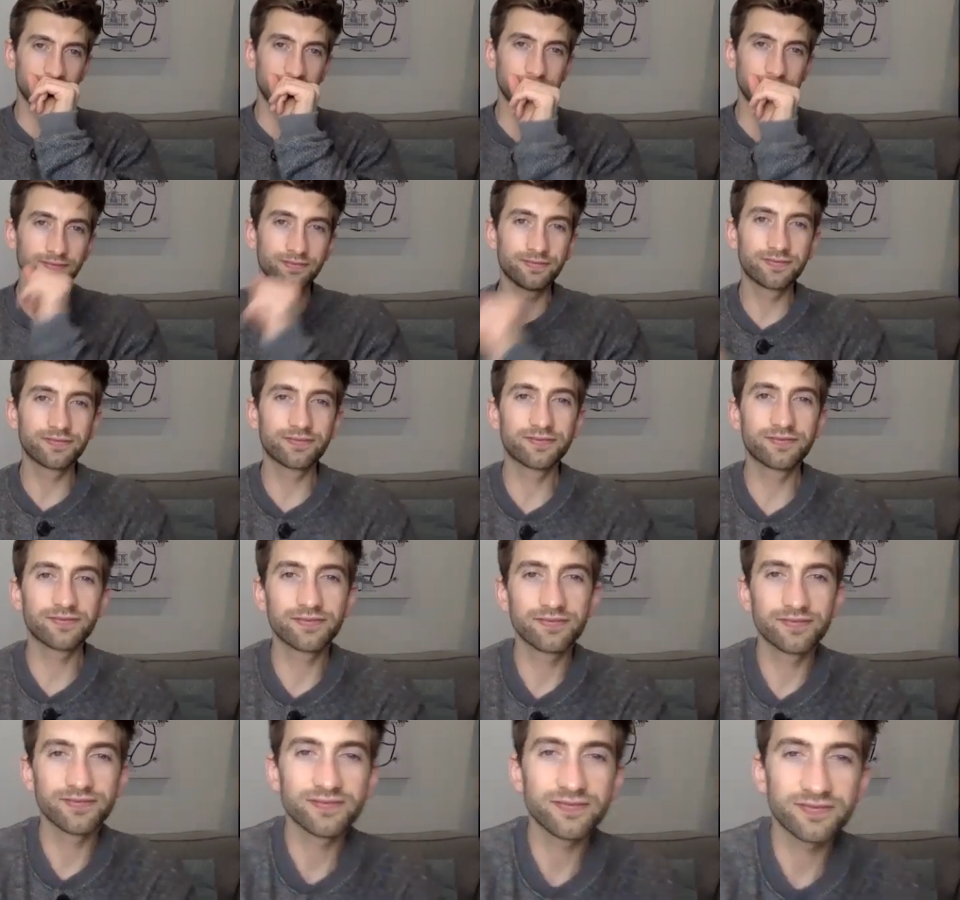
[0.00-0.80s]
hmm,
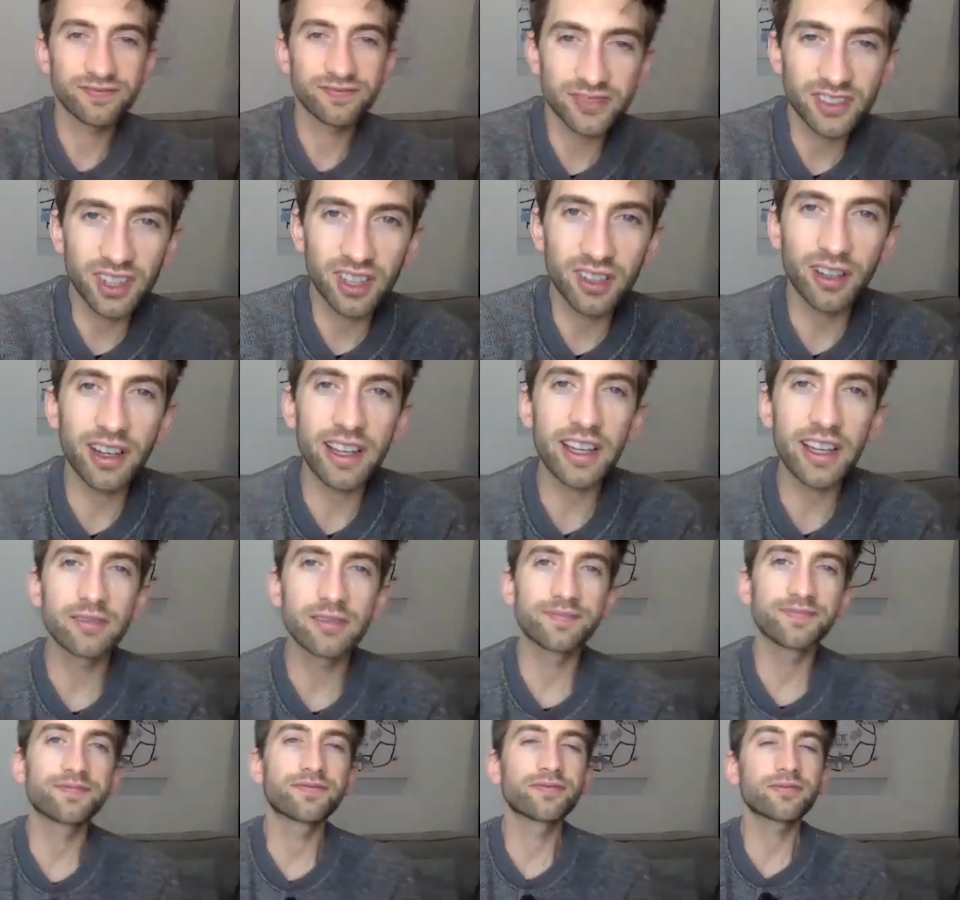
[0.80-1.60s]

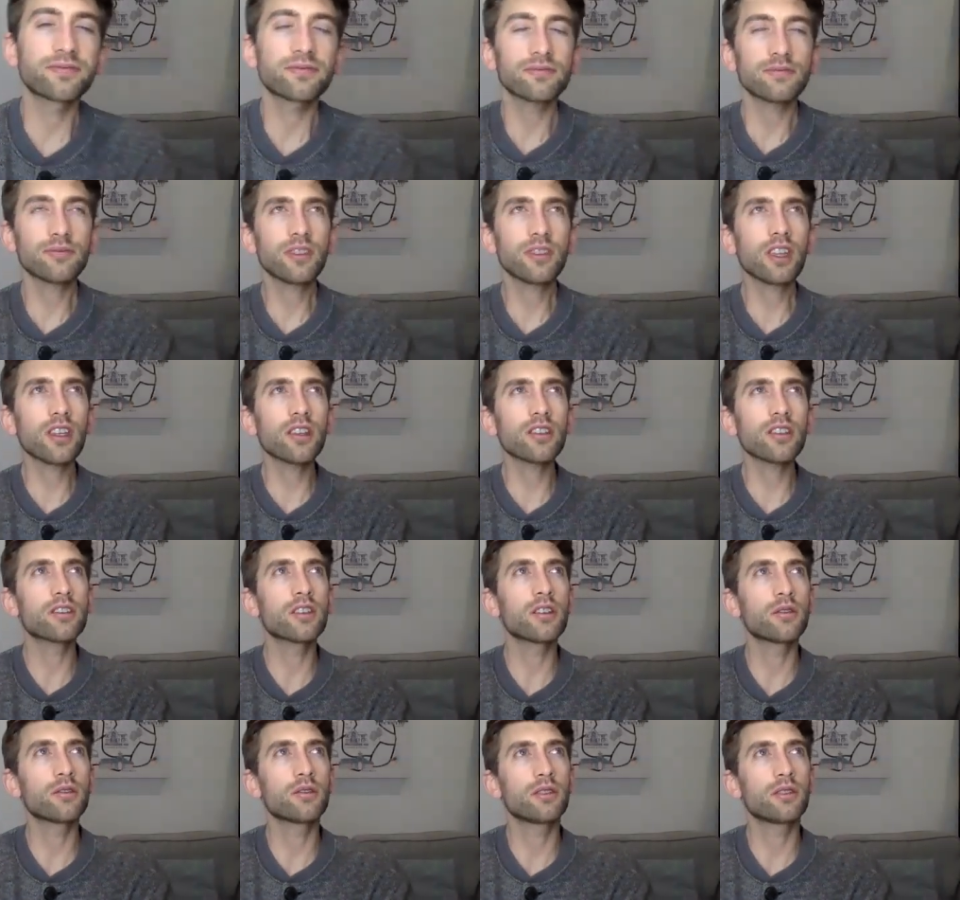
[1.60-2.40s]
great
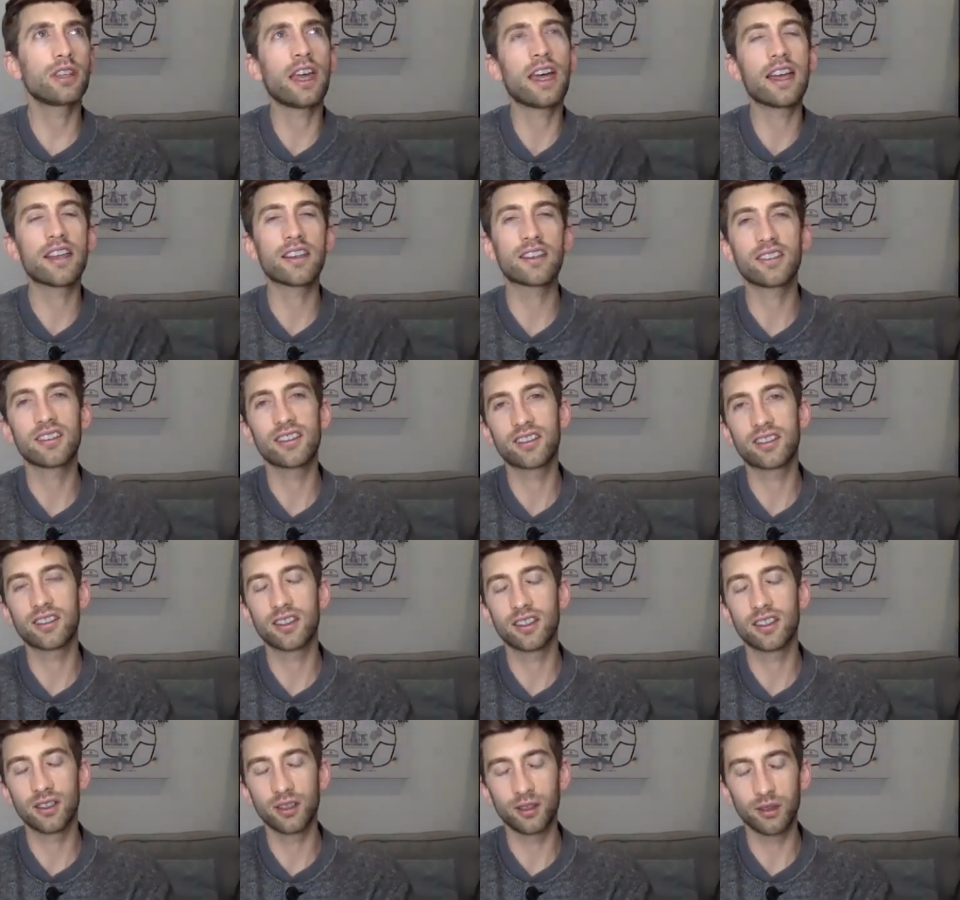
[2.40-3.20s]
so yeah
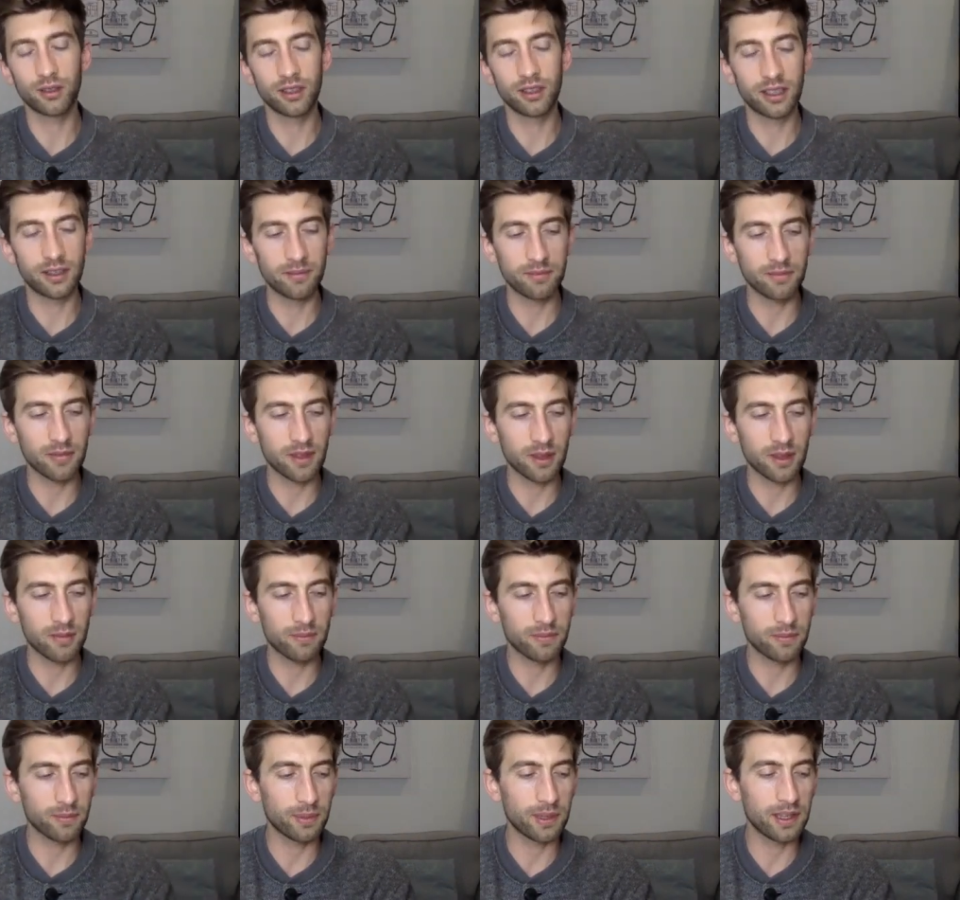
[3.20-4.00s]
so um,
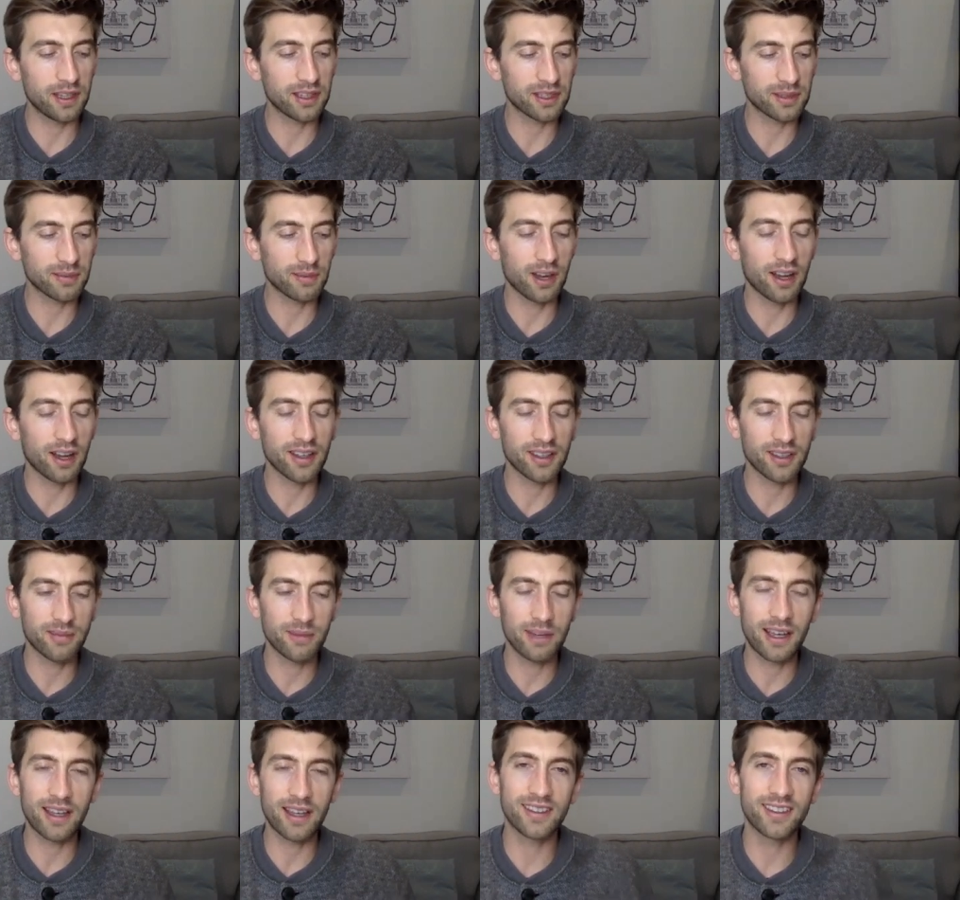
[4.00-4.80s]
being smart
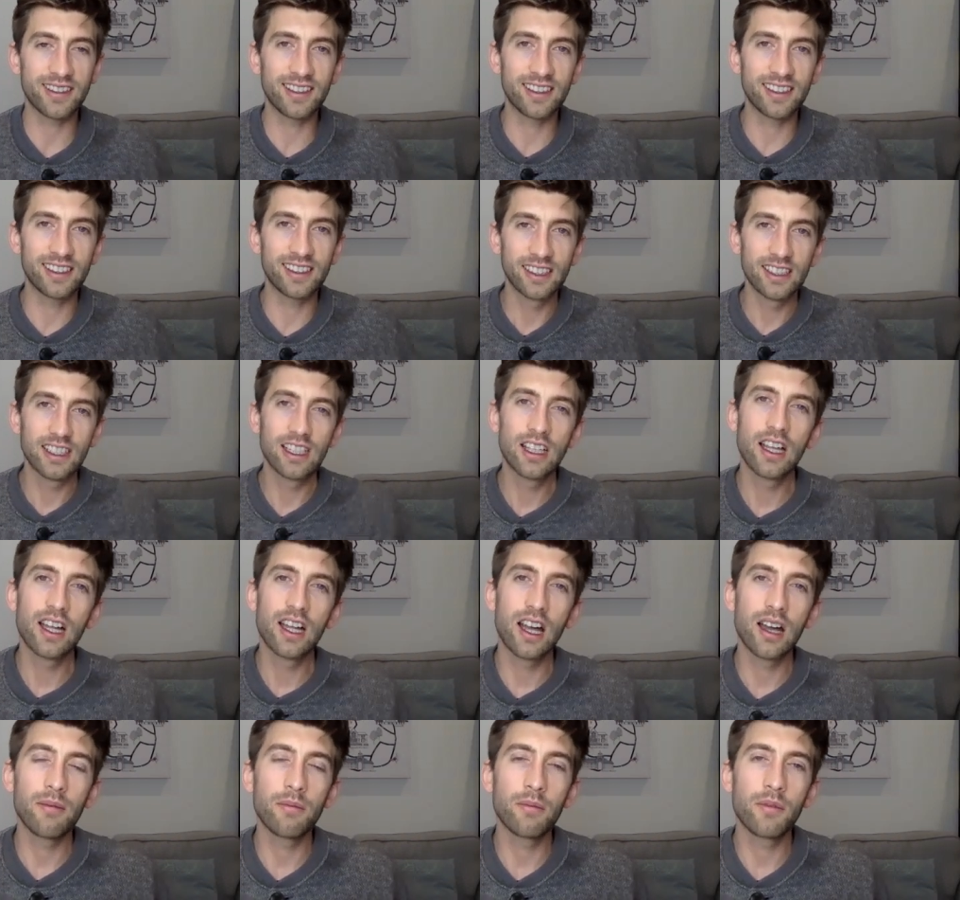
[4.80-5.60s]
about it
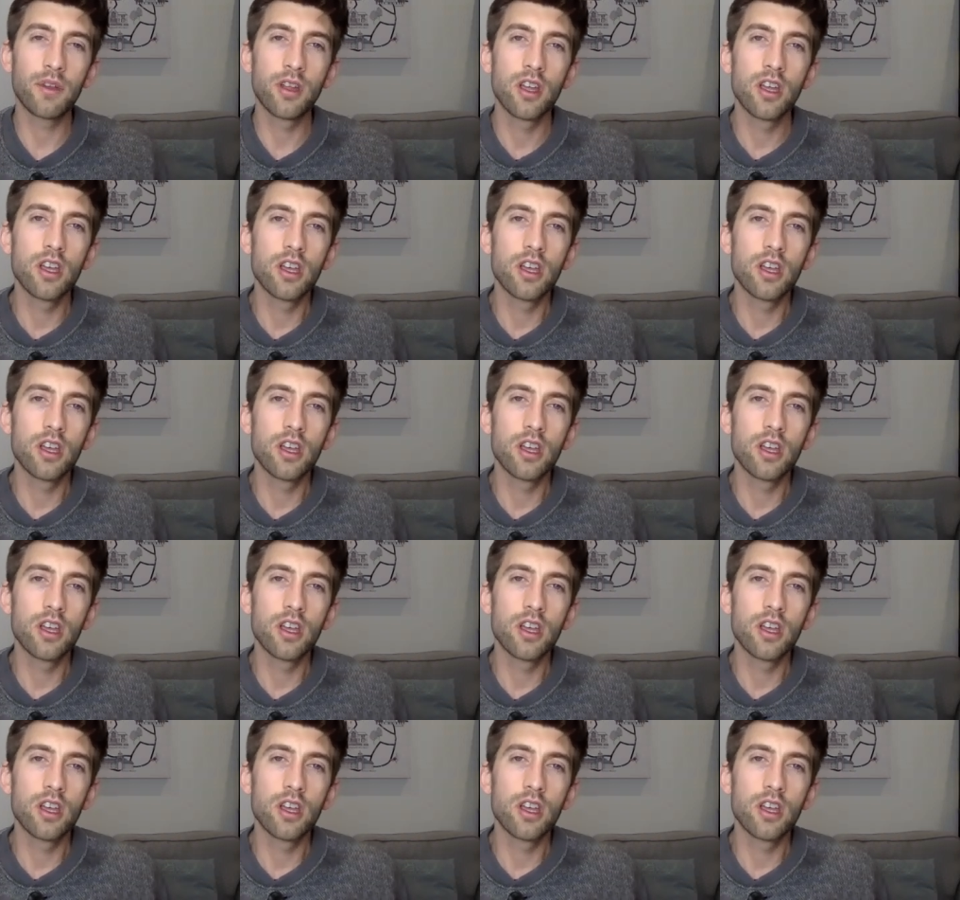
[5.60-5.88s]
um,